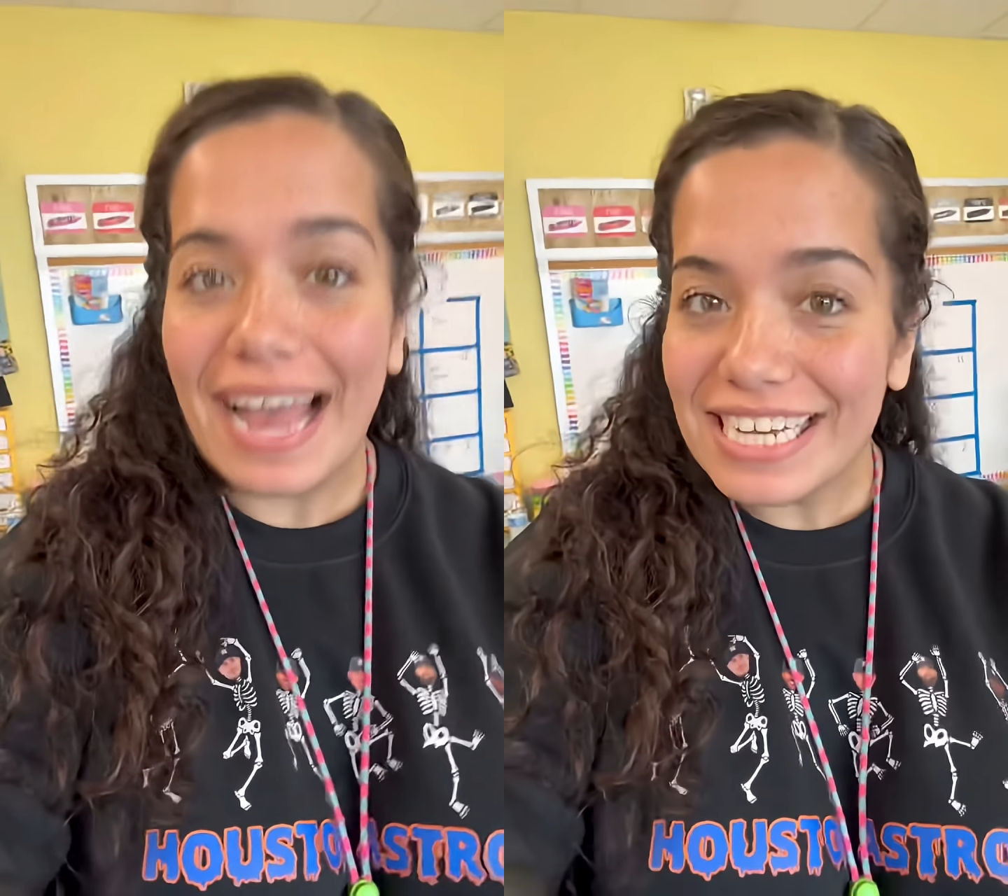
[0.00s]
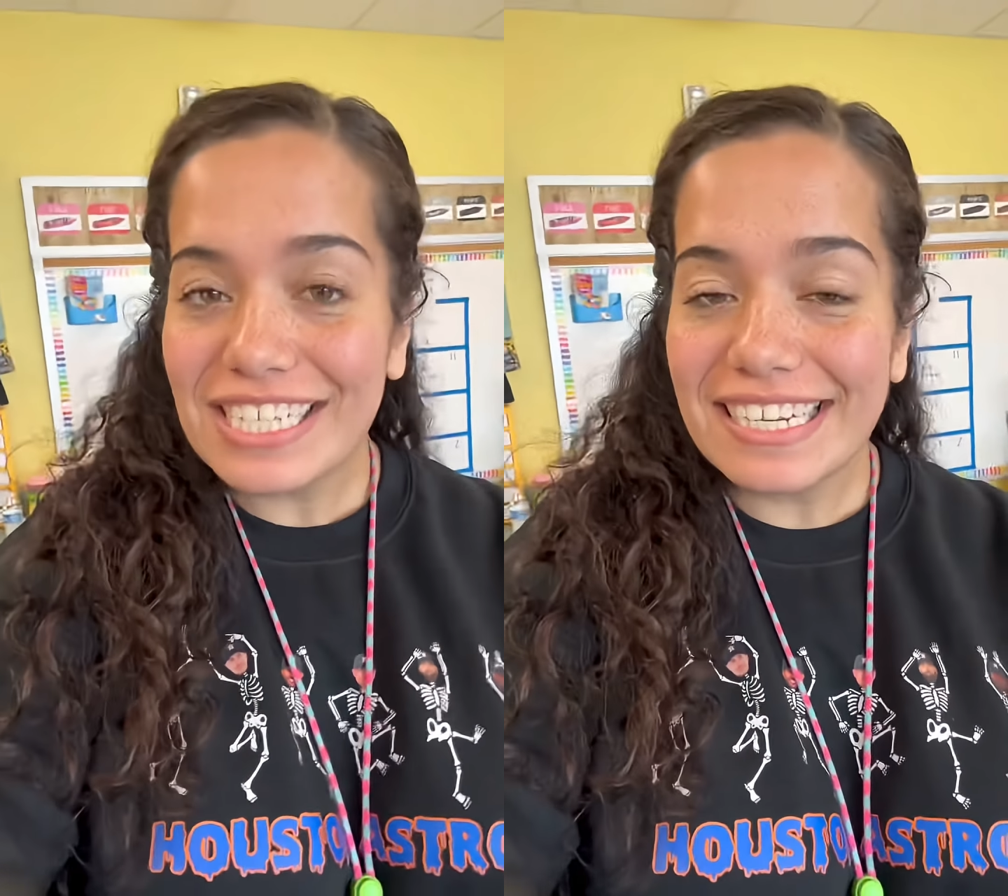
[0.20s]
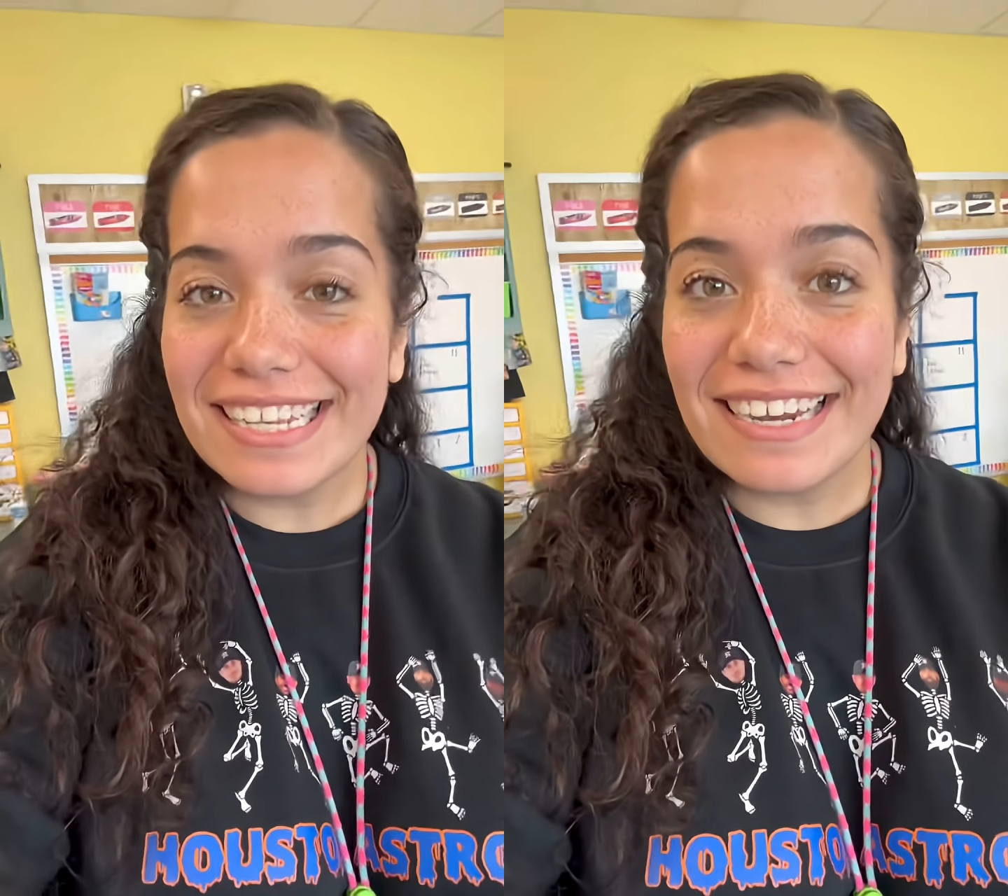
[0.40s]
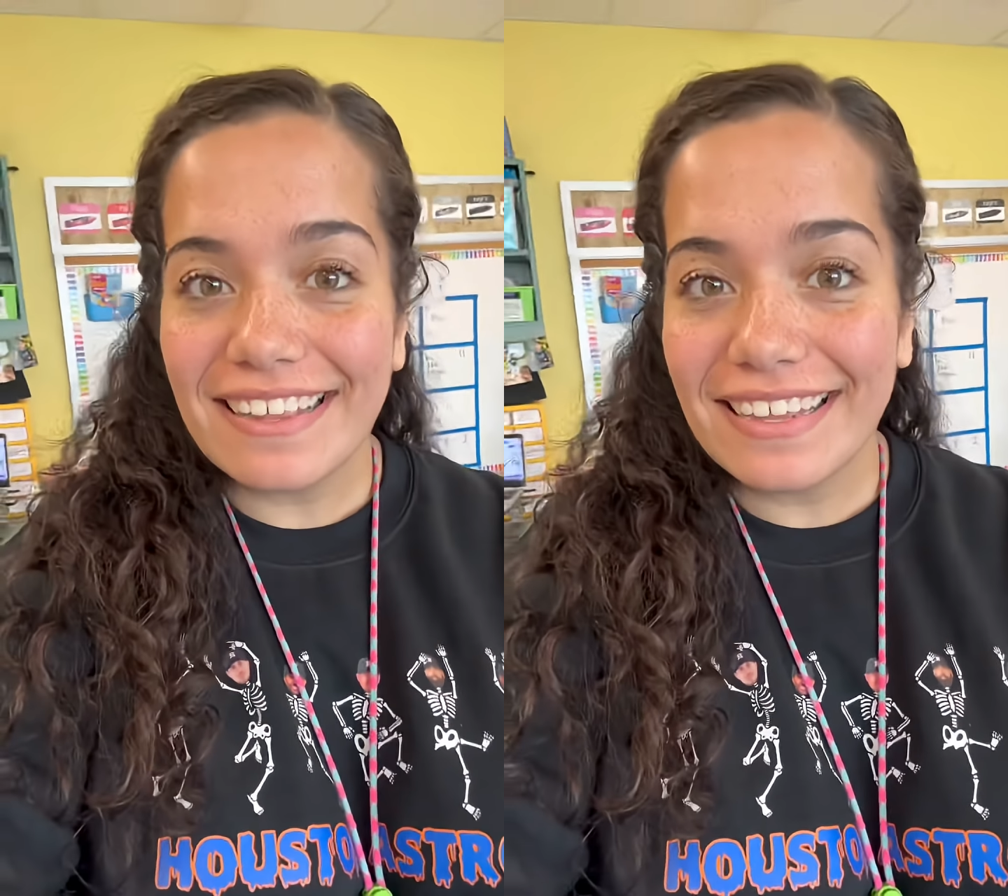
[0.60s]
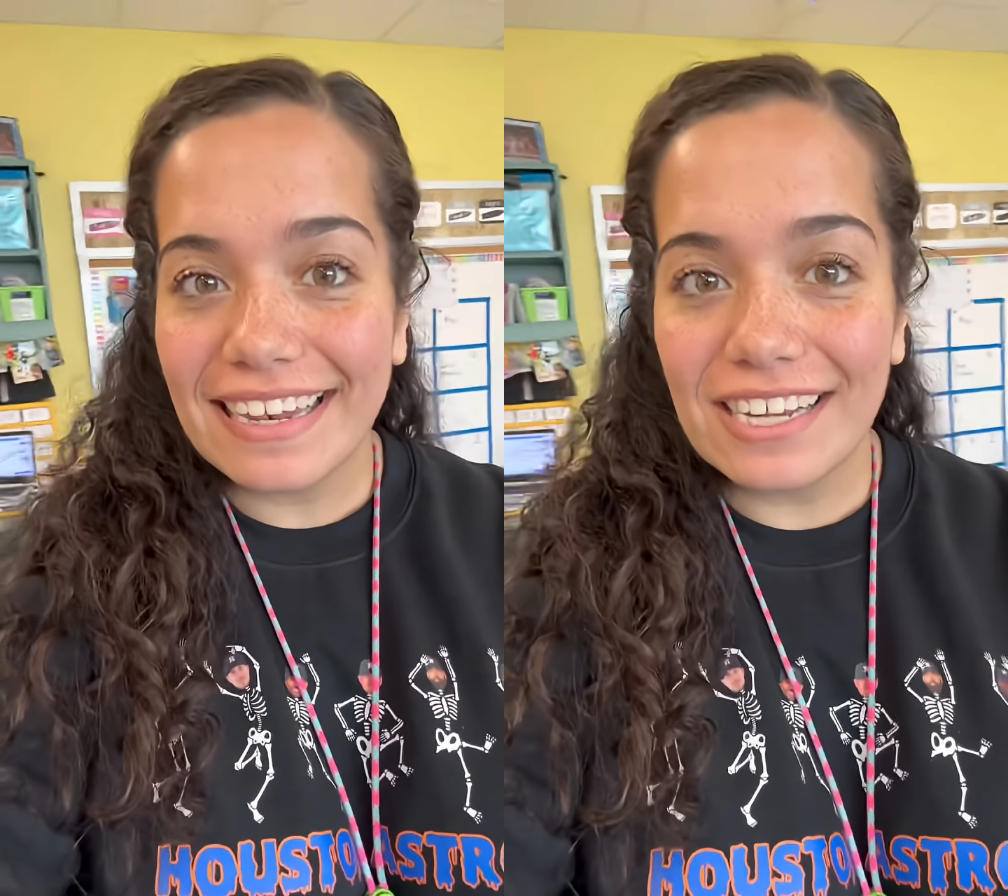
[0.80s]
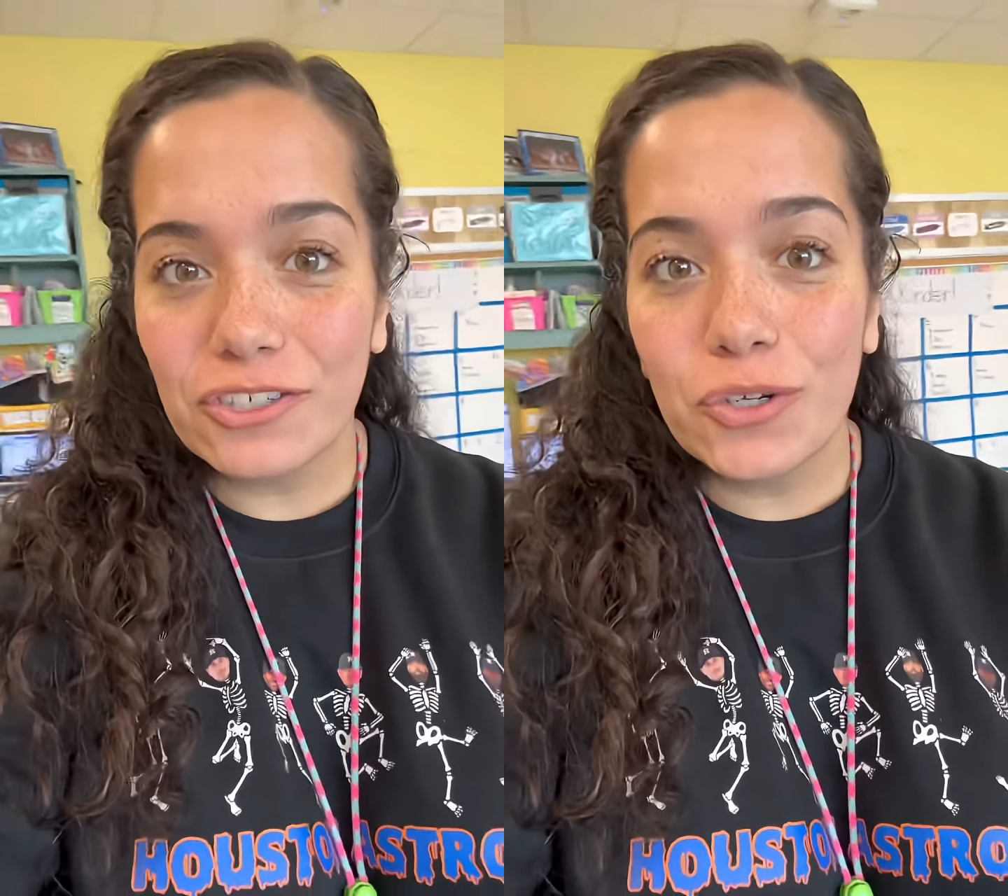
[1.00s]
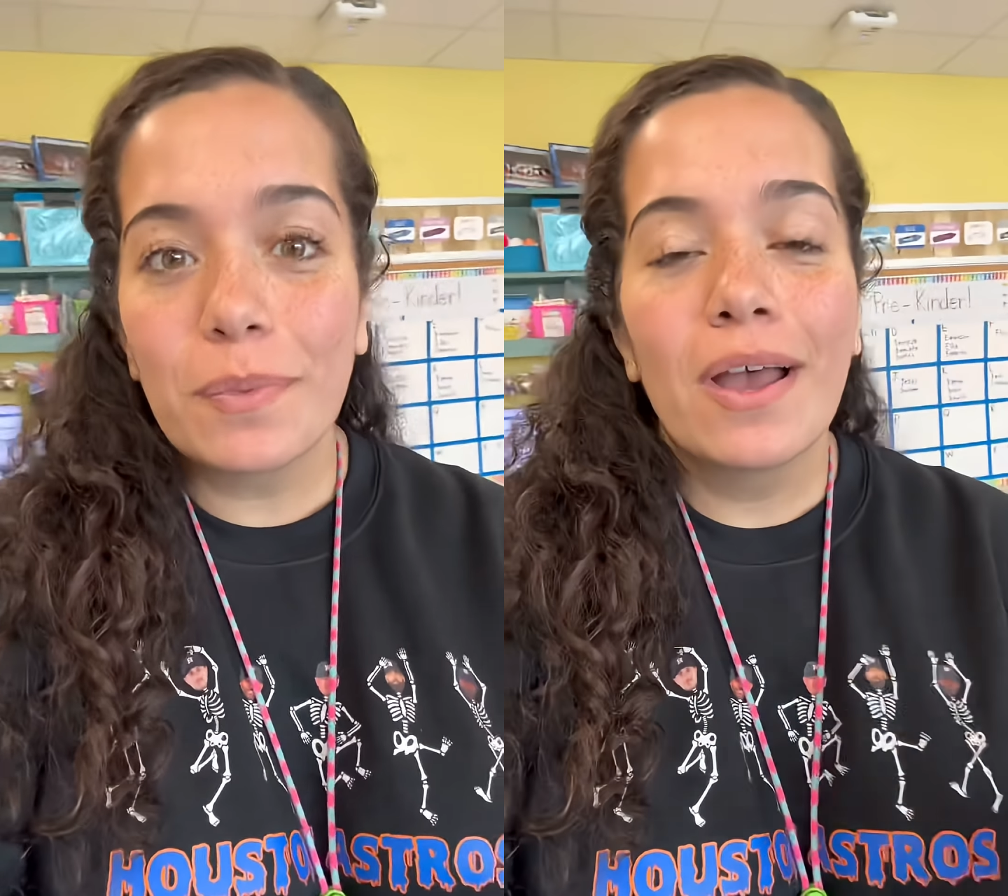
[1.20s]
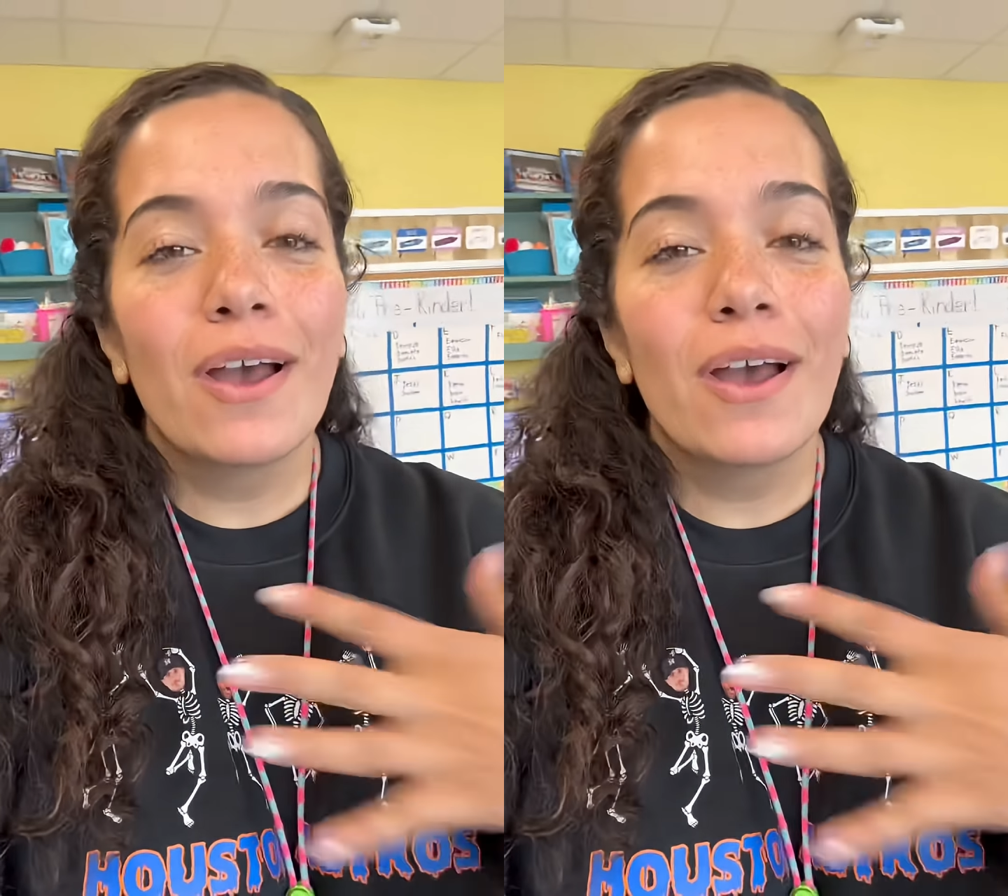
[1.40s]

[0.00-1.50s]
actually need it in the classroom.